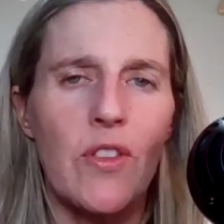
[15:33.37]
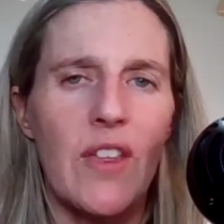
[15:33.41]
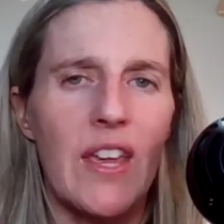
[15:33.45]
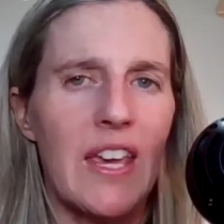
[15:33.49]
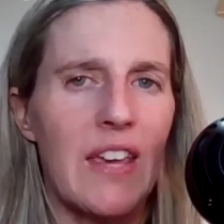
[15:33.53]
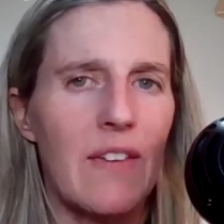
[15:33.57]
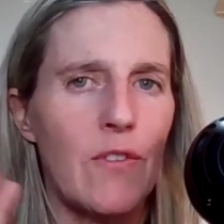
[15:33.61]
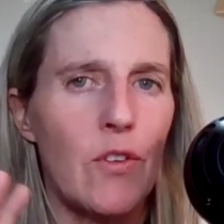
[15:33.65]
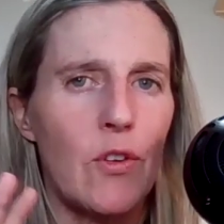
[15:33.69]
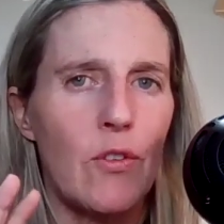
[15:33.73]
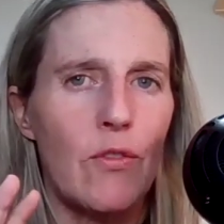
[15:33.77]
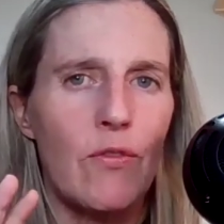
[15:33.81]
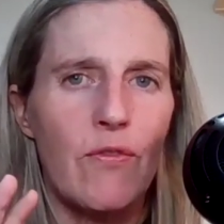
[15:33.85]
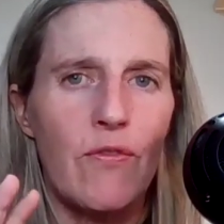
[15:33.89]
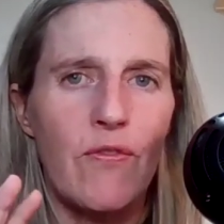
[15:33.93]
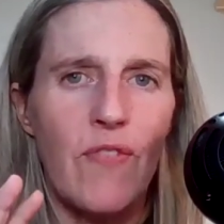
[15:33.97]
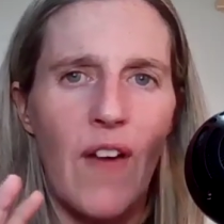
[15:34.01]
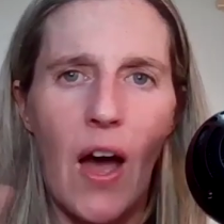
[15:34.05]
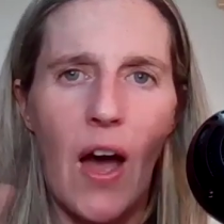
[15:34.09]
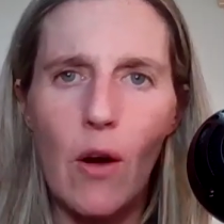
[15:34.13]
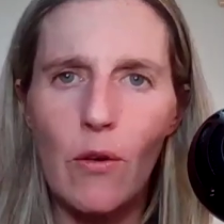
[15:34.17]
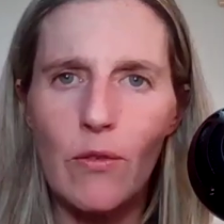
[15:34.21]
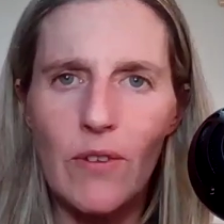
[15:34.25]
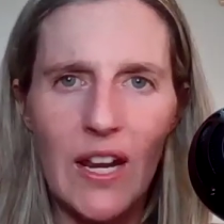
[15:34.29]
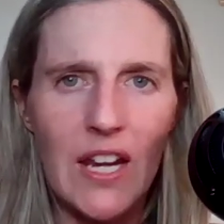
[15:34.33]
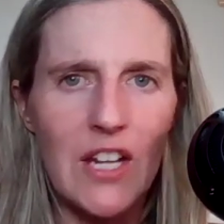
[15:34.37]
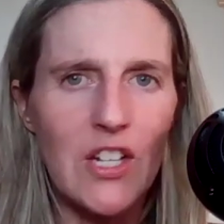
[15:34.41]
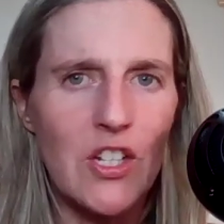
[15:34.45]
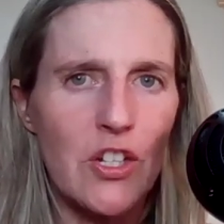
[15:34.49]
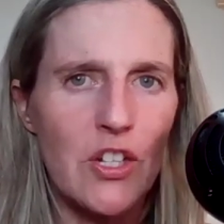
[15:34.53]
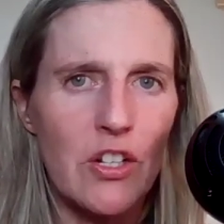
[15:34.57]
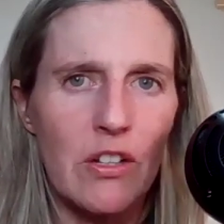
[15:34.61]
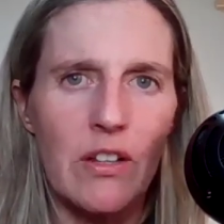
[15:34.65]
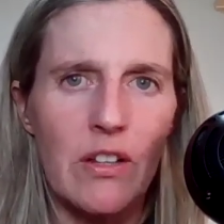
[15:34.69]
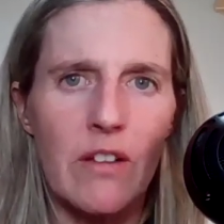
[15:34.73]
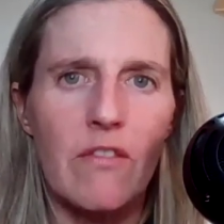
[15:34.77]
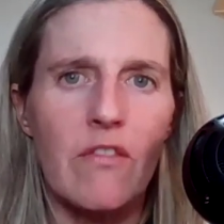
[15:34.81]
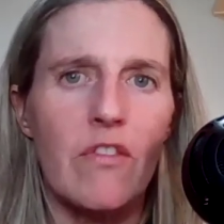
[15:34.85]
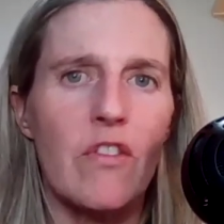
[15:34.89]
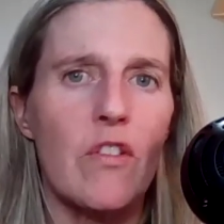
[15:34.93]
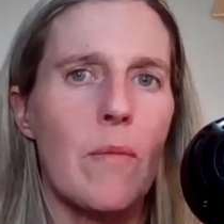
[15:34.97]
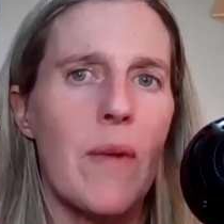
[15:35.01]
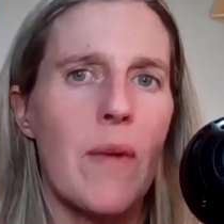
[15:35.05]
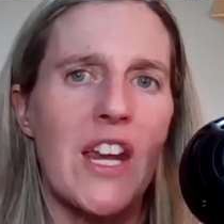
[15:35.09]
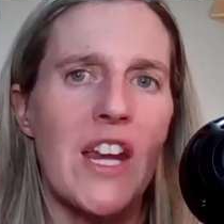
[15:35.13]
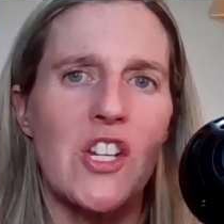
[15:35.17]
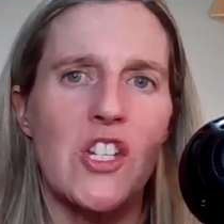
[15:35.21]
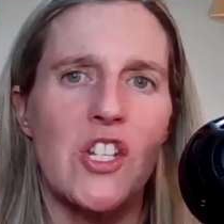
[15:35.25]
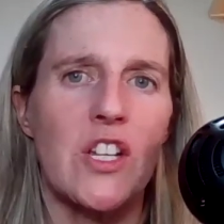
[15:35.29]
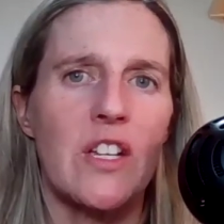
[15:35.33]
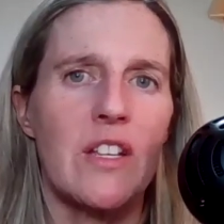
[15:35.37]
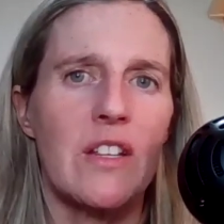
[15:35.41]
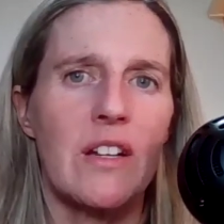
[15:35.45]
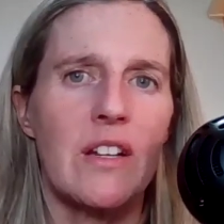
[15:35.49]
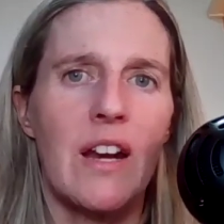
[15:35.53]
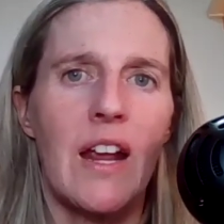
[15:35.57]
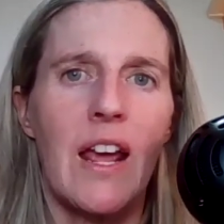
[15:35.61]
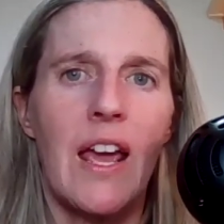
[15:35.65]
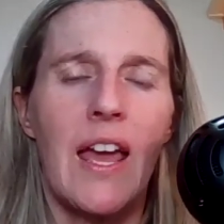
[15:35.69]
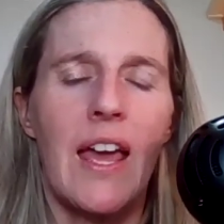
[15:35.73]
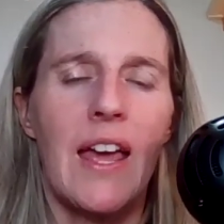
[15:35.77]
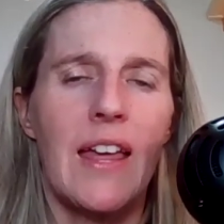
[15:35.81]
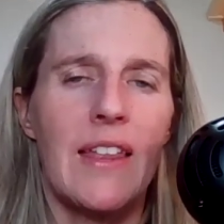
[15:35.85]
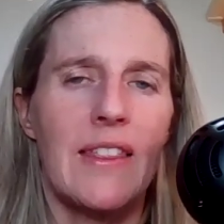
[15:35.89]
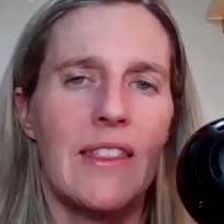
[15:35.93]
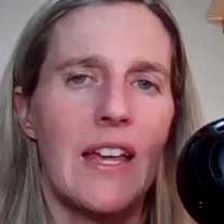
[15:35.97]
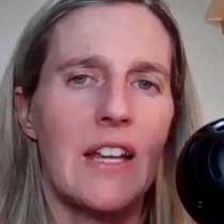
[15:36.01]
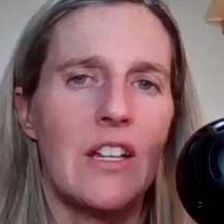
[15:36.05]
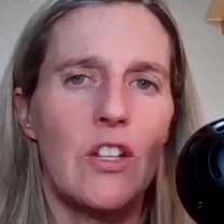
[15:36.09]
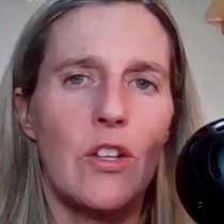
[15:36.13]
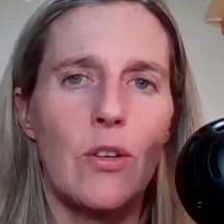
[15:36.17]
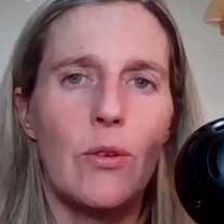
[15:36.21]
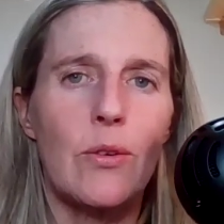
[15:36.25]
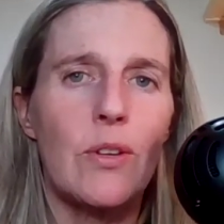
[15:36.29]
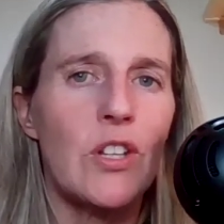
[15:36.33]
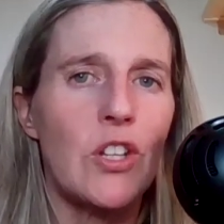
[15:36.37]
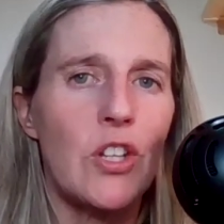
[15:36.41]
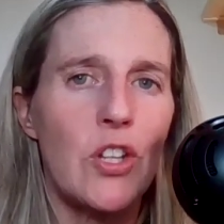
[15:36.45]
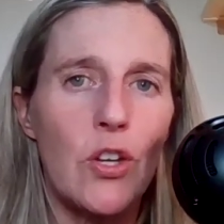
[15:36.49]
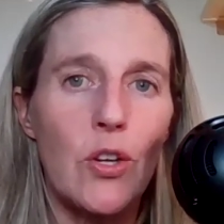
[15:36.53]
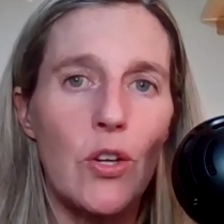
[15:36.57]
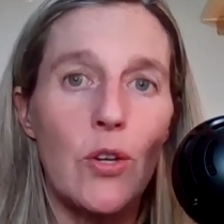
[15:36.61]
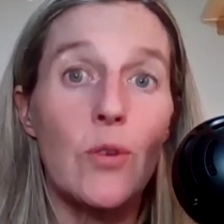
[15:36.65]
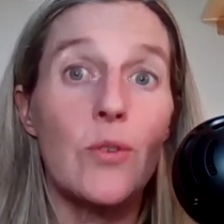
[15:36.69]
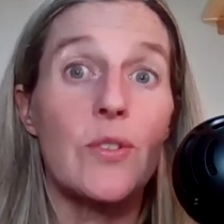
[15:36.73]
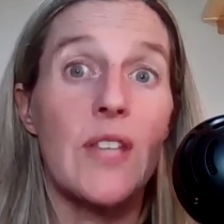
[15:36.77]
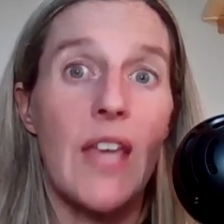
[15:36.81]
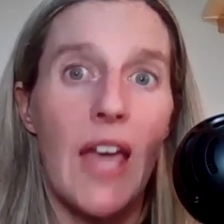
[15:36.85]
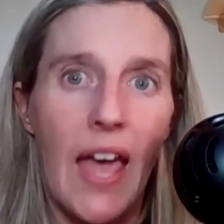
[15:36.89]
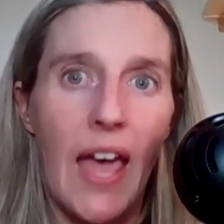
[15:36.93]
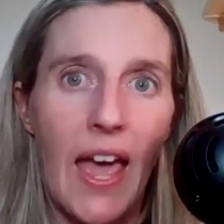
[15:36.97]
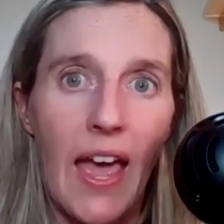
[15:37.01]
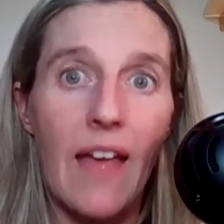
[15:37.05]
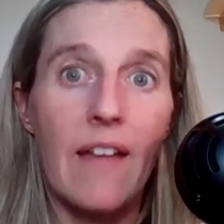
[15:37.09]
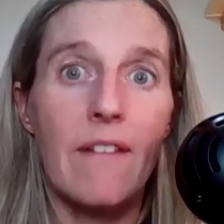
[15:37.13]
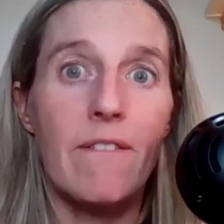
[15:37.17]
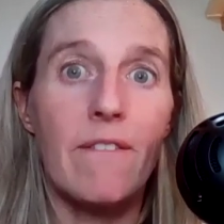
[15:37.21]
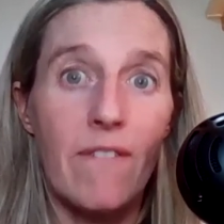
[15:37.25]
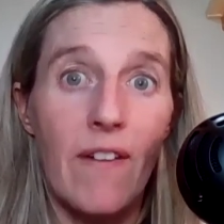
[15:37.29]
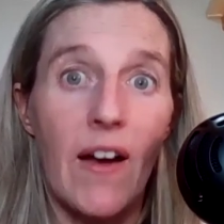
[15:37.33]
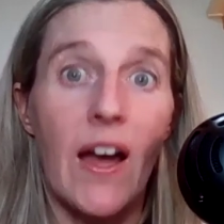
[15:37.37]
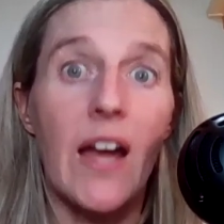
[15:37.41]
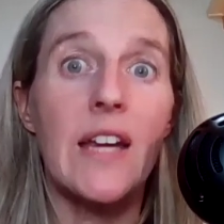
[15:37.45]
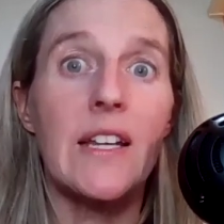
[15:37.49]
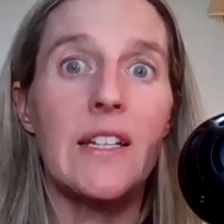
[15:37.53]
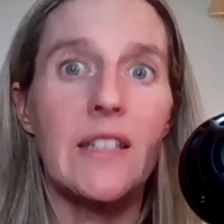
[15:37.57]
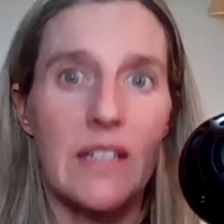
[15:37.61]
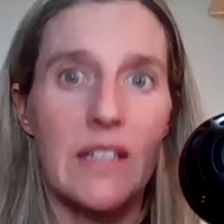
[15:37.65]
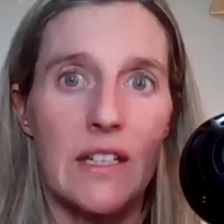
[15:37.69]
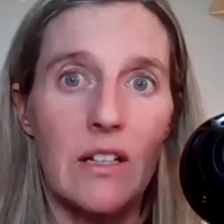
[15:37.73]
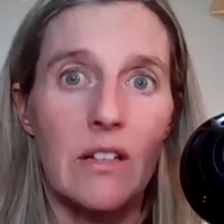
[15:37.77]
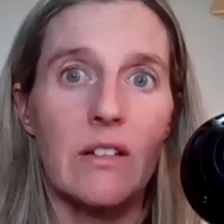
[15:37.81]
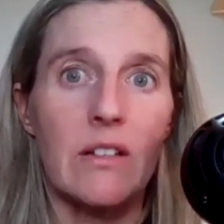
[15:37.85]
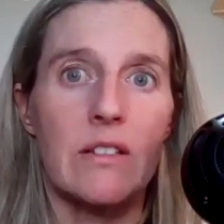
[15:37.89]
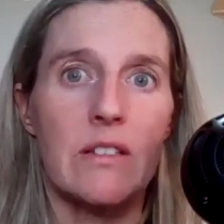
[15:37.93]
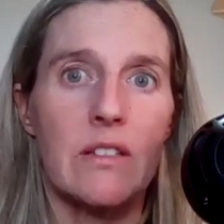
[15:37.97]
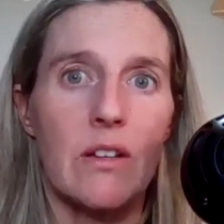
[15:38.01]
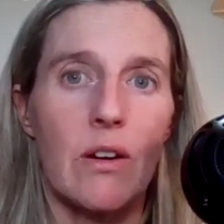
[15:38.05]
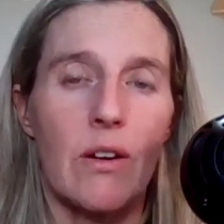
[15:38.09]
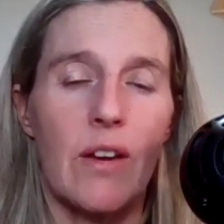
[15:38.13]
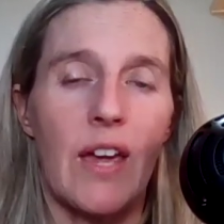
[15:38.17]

They give you foundational information that you can use and find deals.